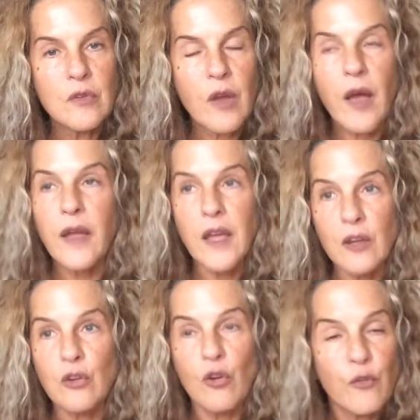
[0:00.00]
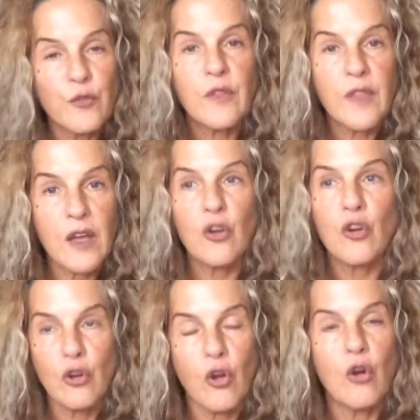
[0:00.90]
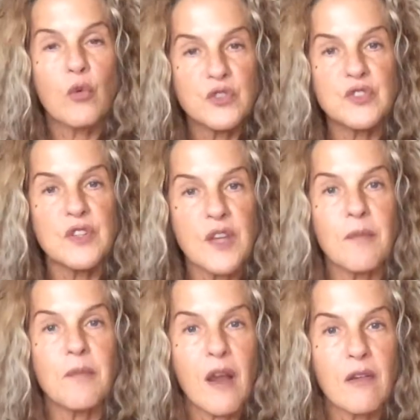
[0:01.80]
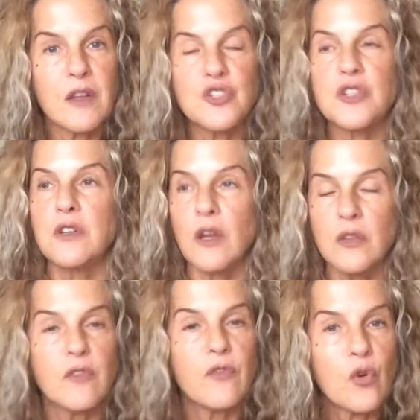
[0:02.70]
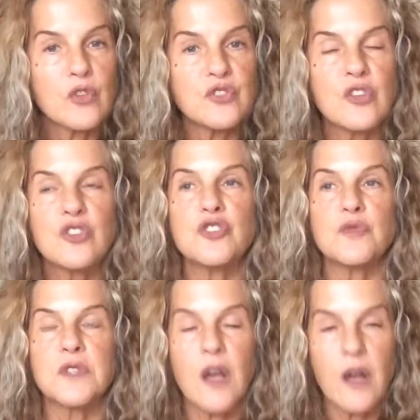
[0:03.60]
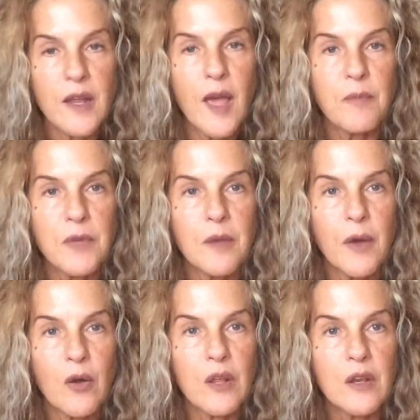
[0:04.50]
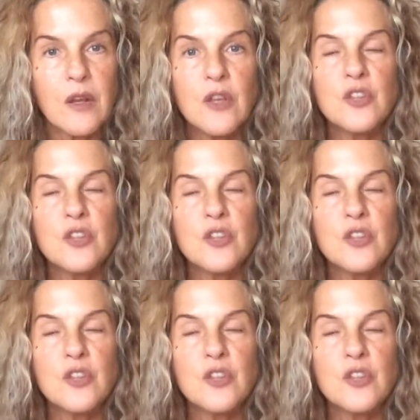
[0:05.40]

I had a girlfriend that her goal was to get married. She got divorced. She was unhappy about it.